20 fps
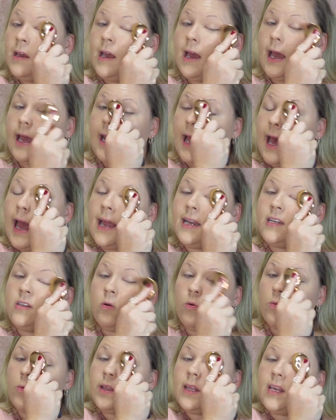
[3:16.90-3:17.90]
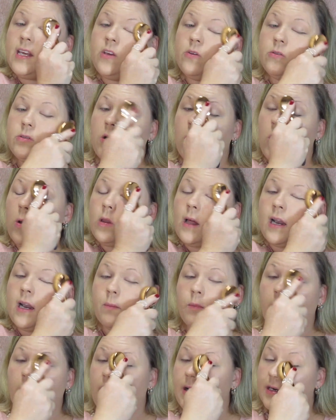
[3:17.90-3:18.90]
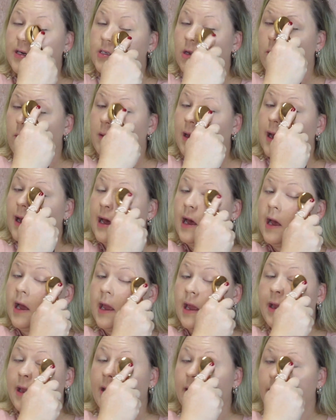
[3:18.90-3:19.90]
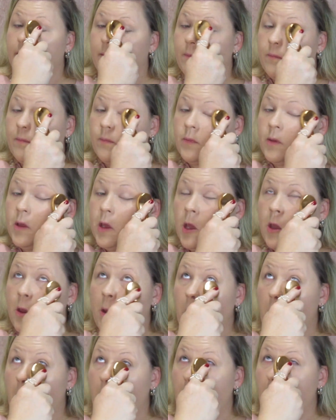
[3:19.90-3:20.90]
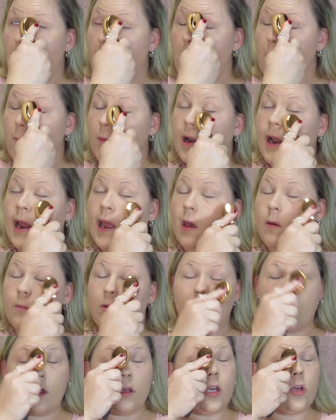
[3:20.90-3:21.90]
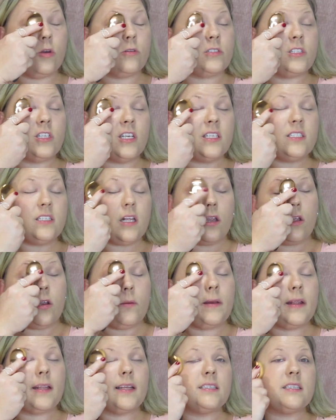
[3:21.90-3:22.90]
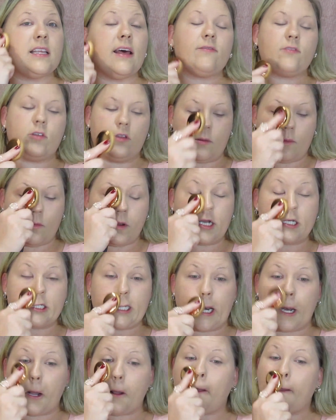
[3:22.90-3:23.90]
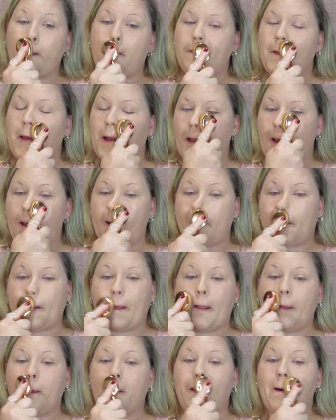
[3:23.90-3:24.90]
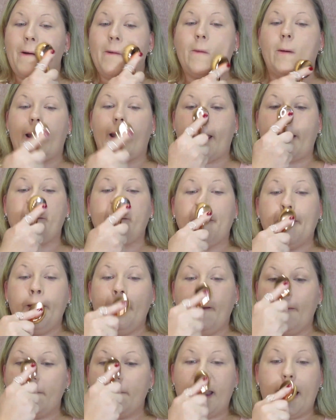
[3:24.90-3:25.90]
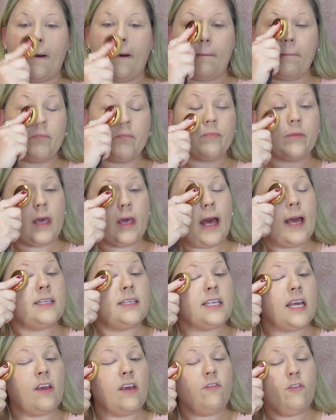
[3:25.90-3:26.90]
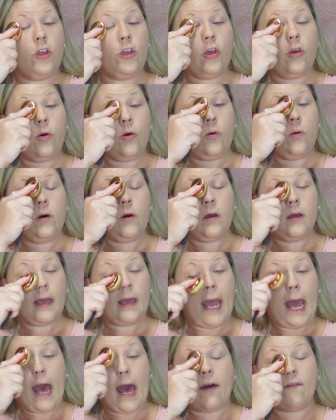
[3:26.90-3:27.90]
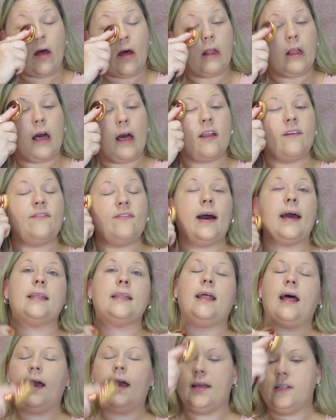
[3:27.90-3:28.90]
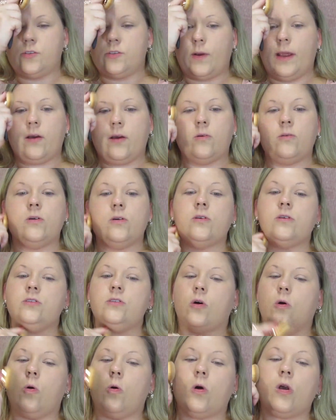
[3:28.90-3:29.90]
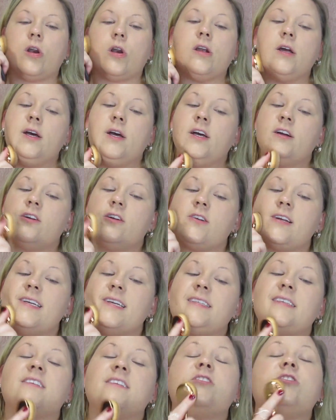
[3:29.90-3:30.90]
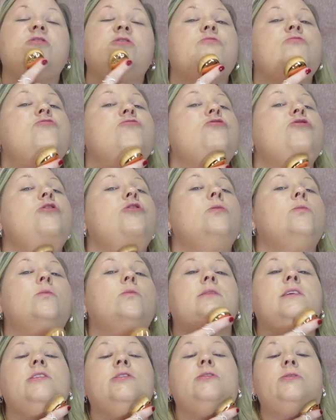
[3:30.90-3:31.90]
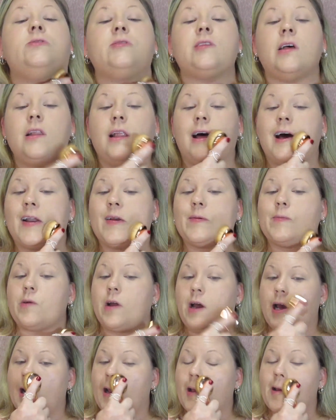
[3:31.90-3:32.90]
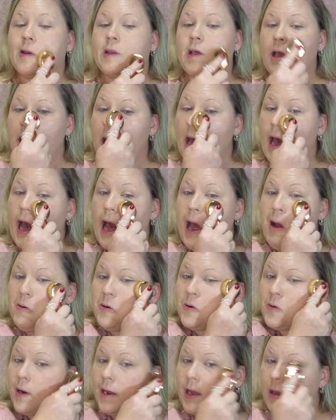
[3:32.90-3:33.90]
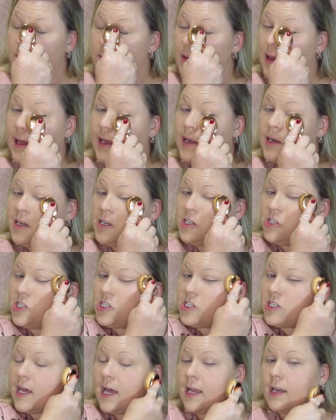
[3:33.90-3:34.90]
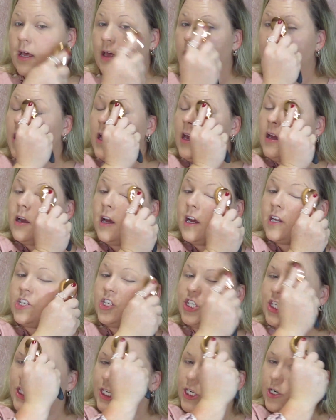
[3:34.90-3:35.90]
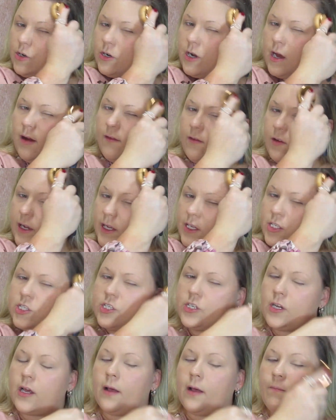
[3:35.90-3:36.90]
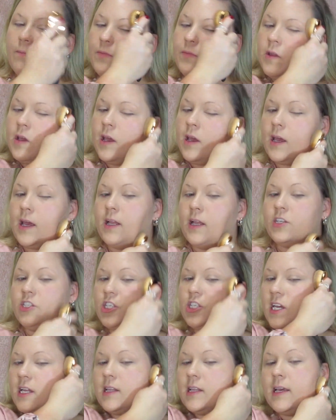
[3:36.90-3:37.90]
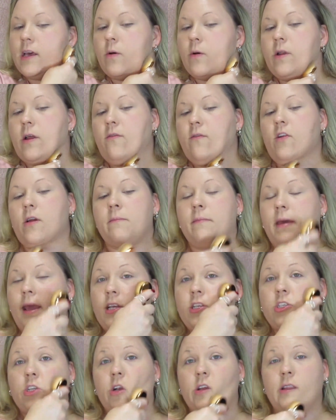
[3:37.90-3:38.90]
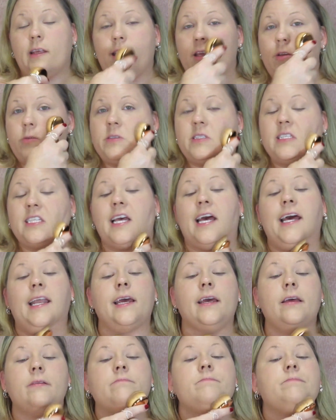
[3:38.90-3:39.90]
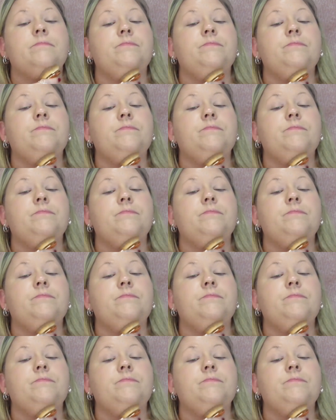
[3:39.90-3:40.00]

And I don't really use a whole lot of product on my eye, but I am going to use just a little bit that's left on the brush, and a little bit goes a long way. Now, guys, if you have a lot of fine lines, wrinkles, or creases, you don't want to use a lot of product. I would recommend just kind of a sheer coverage and gently going over and make sure that you set it